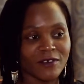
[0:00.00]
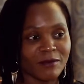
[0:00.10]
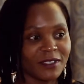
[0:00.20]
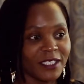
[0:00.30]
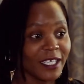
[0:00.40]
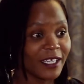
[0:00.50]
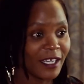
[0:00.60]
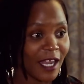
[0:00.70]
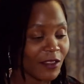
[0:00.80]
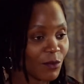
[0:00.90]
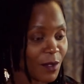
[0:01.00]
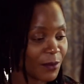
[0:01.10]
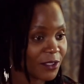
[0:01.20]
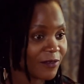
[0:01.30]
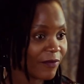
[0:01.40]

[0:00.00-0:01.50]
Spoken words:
from digging in other people's